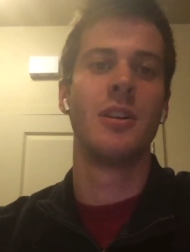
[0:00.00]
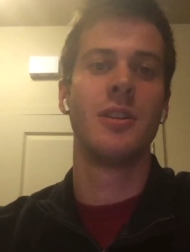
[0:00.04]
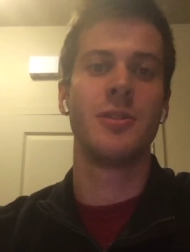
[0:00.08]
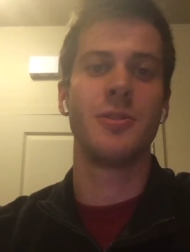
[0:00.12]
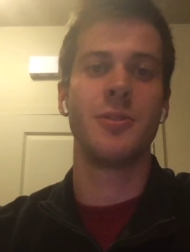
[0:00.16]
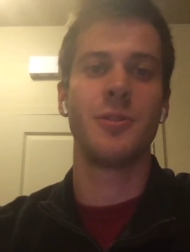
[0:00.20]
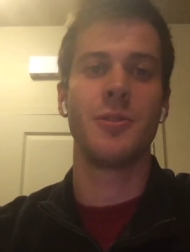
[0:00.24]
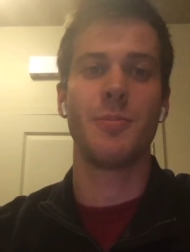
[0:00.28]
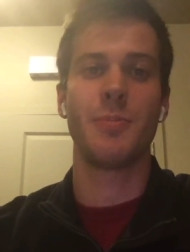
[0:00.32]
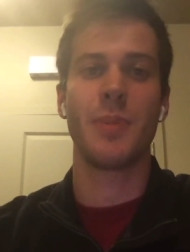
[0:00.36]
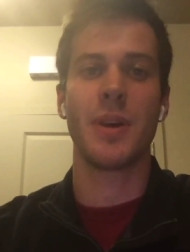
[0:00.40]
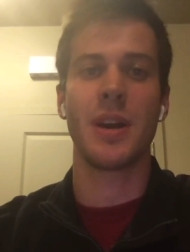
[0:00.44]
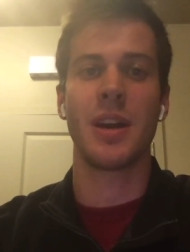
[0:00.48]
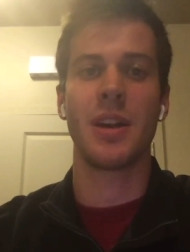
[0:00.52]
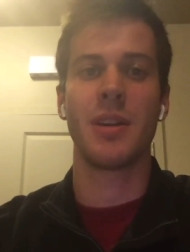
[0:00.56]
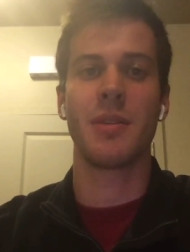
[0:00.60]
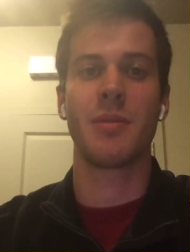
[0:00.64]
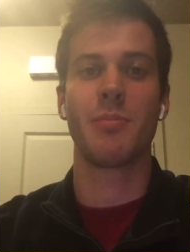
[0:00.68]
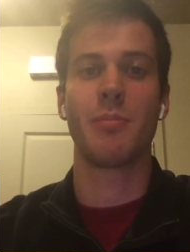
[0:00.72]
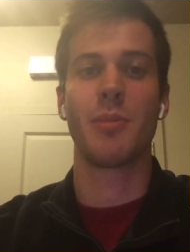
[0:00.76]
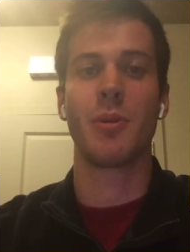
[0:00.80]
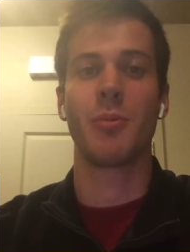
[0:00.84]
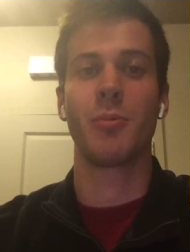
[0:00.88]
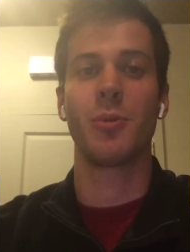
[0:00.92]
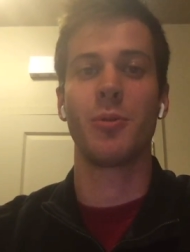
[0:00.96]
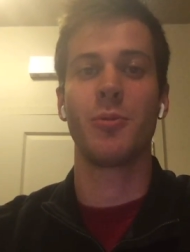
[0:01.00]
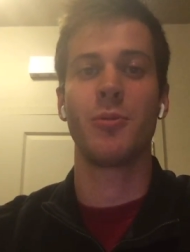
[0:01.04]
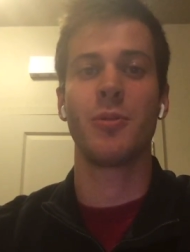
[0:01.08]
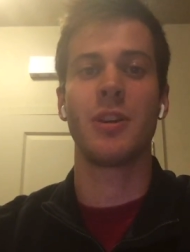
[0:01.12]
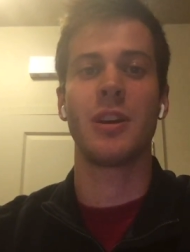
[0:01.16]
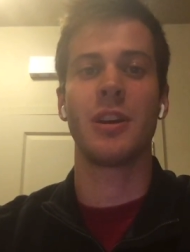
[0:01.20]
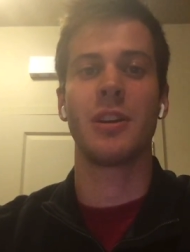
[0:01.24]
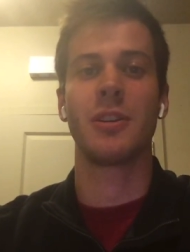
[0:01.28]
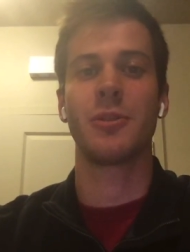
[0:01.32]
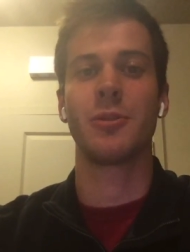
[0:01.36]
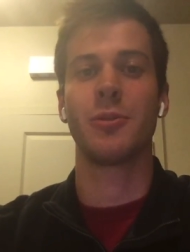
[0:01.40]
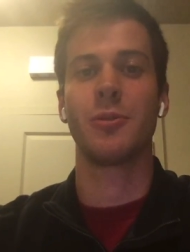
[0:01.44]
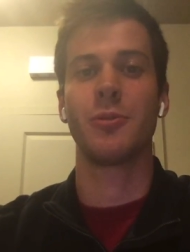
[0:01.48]
to the band Maroon
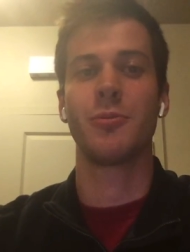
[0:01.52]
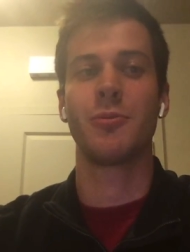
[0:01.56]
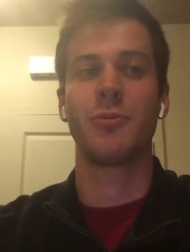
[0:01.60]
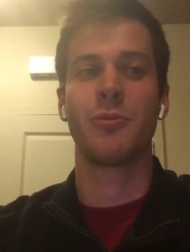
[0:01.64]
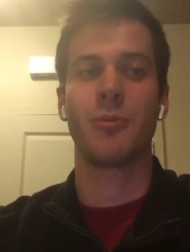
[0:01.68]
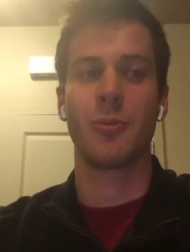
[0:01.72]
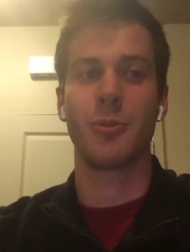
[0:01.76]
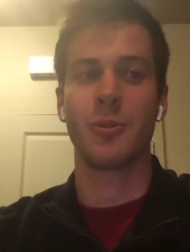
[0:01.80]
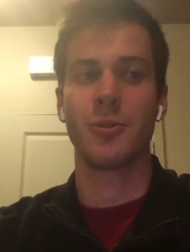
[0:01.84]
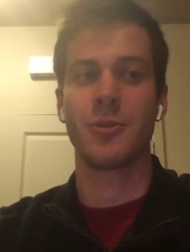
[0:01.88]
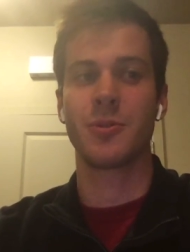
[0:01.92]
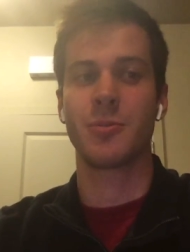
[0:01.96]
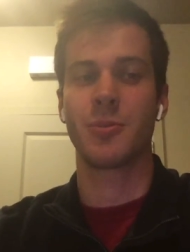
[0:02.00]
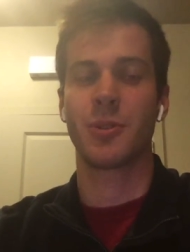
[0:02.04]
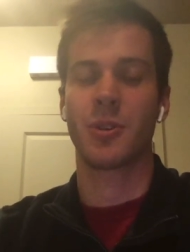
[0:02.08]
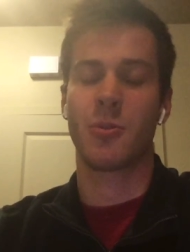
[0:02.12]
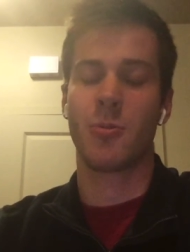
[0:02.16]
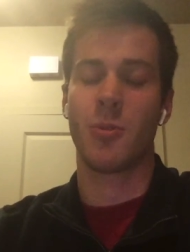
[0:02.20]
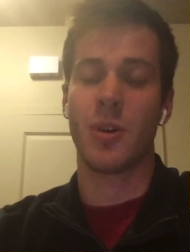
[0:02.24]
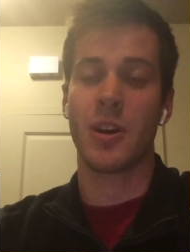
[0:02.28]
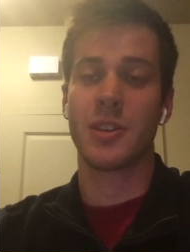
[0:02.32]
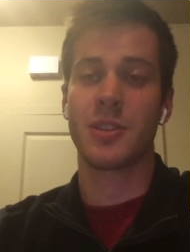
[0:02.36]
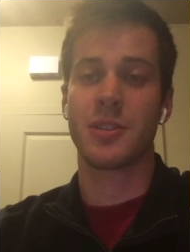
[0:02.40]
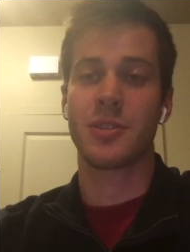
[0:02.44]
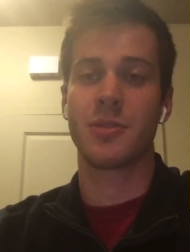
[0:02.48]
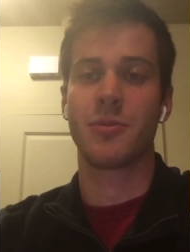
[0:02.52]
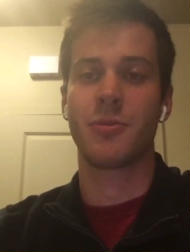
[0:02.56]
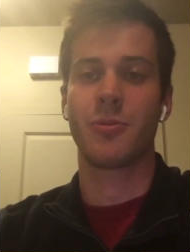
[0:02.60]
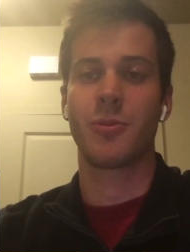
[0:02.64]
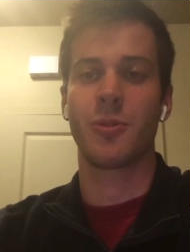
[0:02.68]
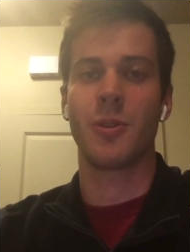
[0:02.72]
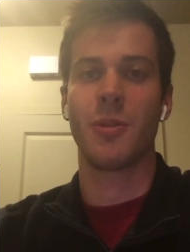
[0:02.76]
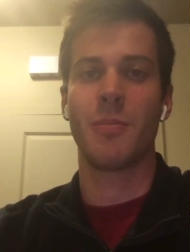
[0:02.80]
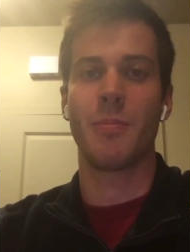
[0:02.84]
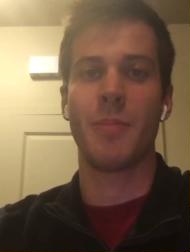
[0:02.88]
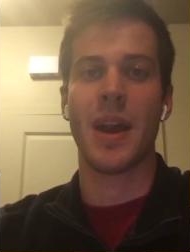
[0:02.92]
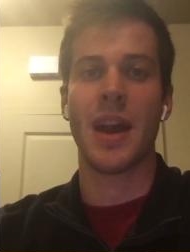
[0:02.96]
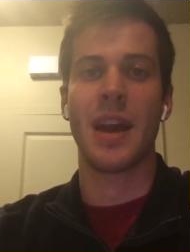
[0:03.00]
and Gold 4's request for
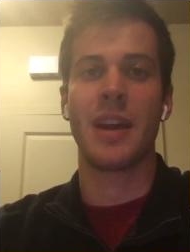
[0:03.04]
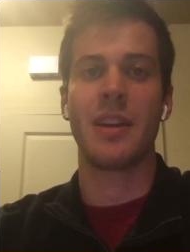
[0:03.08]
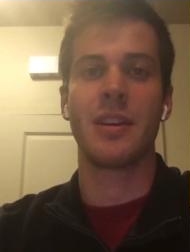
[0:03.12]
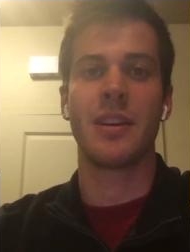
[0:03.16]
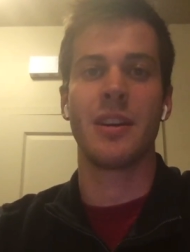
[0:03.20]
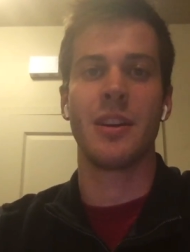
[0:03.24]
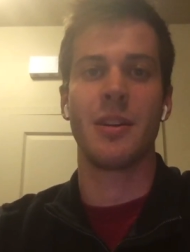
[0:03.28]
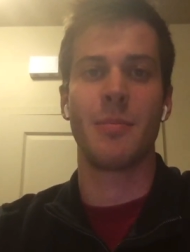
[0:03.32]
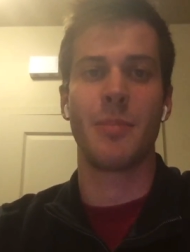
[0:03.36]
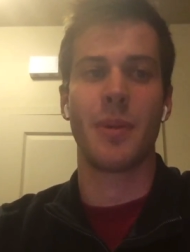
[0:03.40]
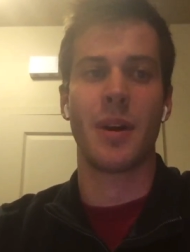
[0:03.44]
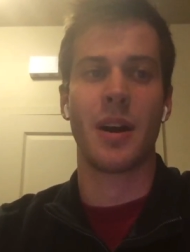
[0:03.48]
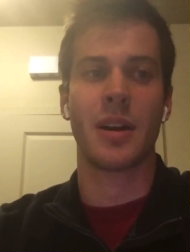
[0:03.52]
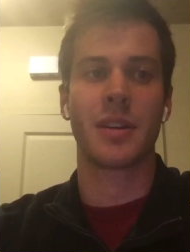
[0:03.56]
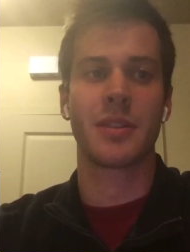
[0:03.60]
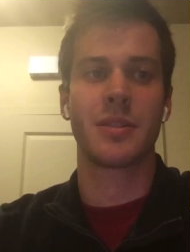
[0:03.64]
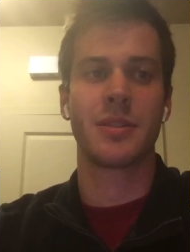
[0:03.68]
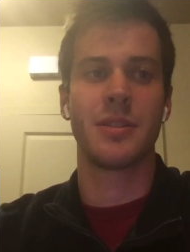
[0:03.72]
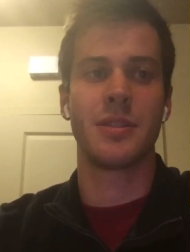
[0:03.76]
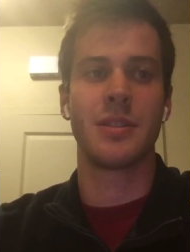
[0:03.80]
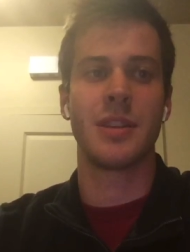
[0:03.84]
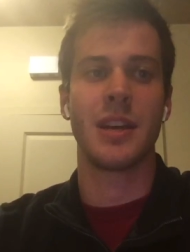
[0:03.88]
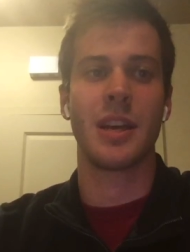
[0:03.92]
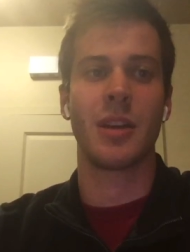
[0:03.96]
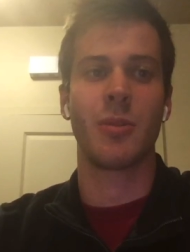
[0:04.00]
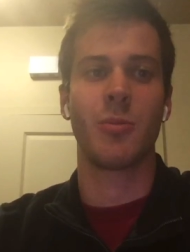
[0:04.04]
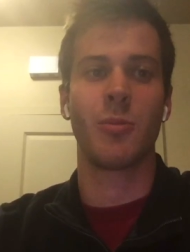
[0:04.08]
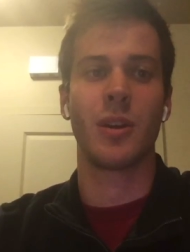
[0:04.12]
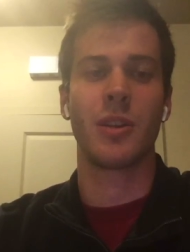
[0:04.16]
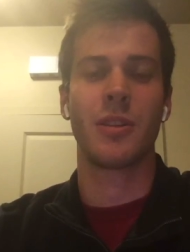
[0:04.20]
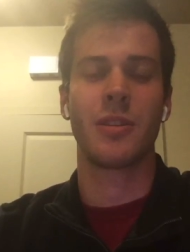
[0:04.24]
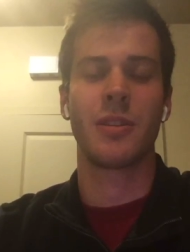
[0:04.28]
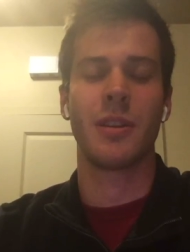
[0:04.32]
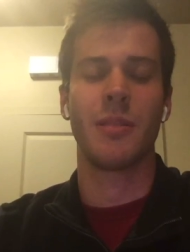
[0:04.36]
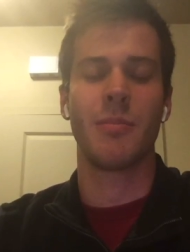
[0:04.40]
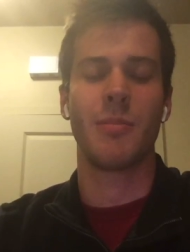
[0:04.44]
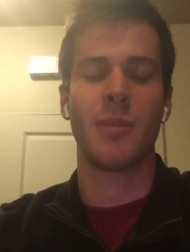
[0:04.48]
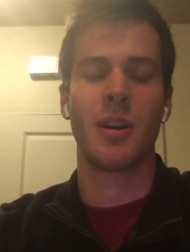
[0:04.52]
a band in a box to take with
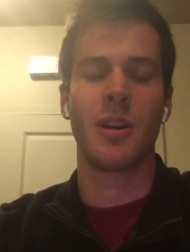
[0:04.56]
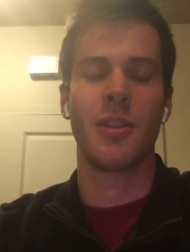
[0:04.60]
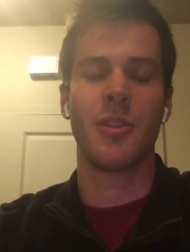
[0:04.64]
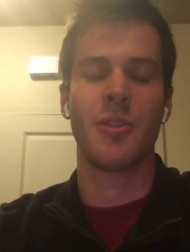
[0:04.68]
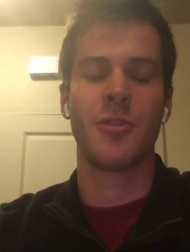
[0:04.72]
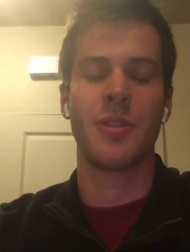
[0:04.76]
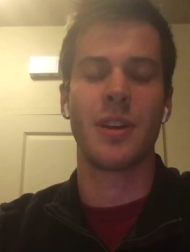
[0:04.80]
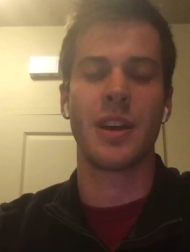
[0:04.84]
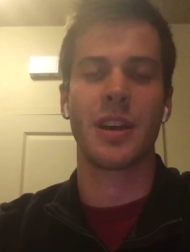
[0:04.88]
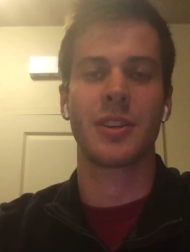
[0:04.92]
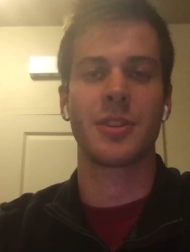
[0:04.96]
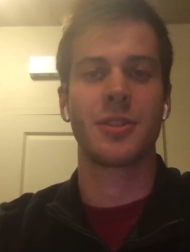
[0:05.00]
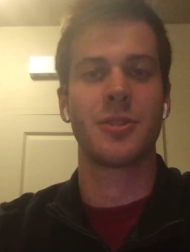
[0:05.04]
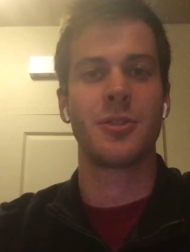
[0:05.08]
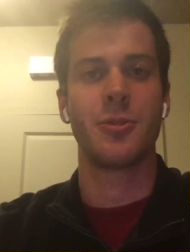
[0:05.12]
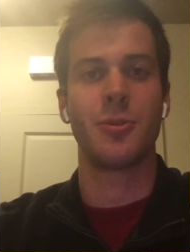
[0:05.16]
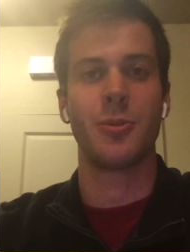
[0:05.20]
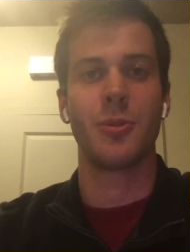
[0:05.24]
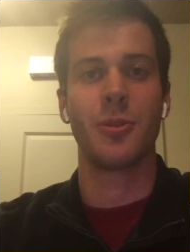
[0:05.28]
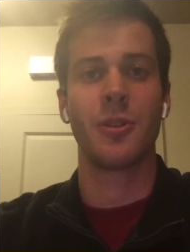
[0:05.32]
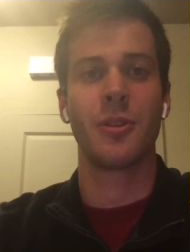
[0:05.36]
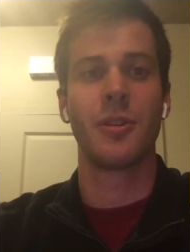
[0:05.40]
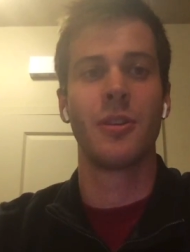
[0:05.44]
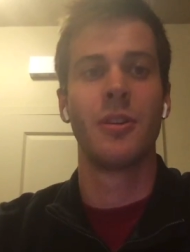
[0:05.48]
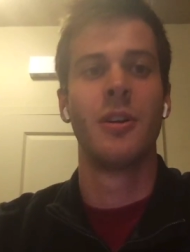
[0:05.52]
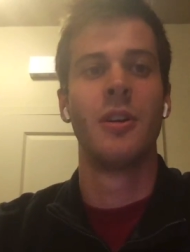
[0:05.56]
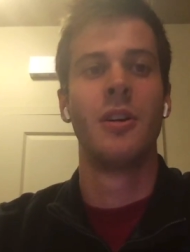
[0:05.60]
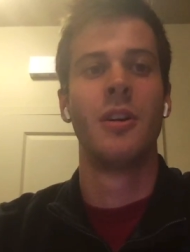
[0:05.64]
them on their next tour.